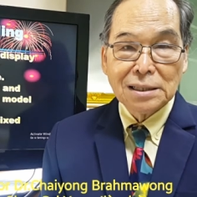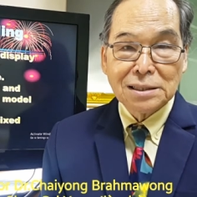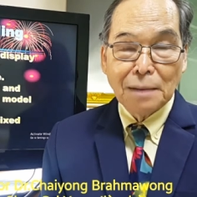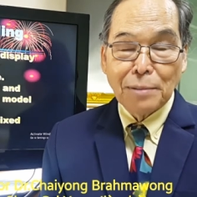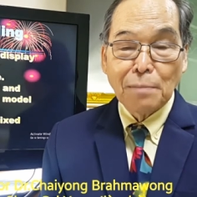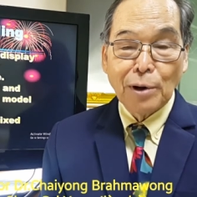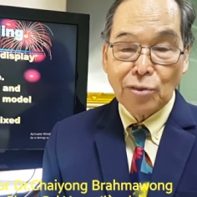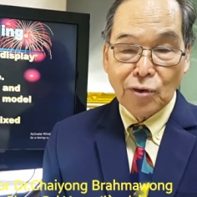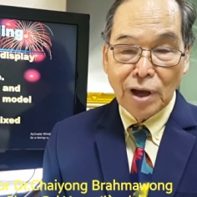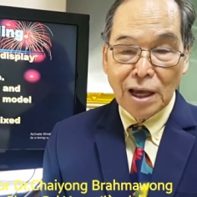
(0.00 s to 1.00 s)
Step number
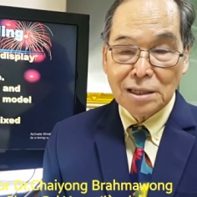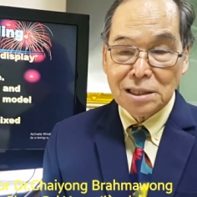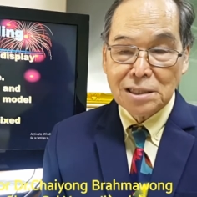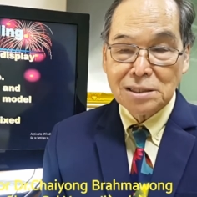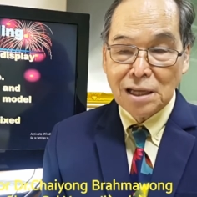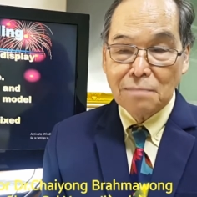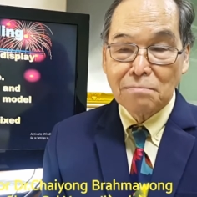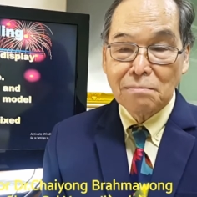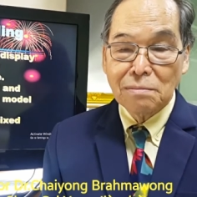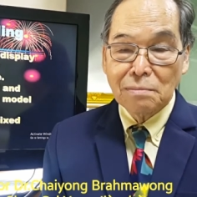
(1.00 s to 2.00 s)
3,
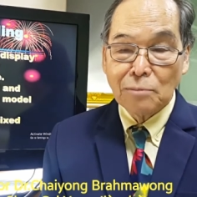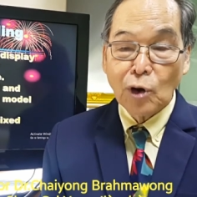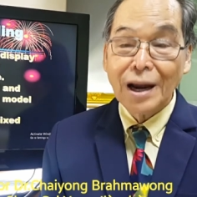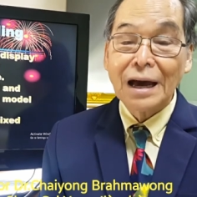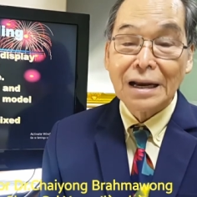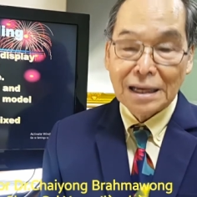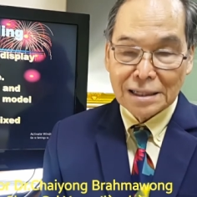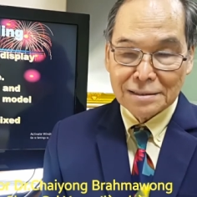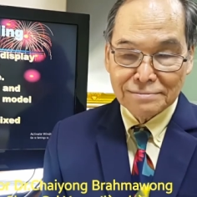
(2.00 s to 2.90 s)
system modeling.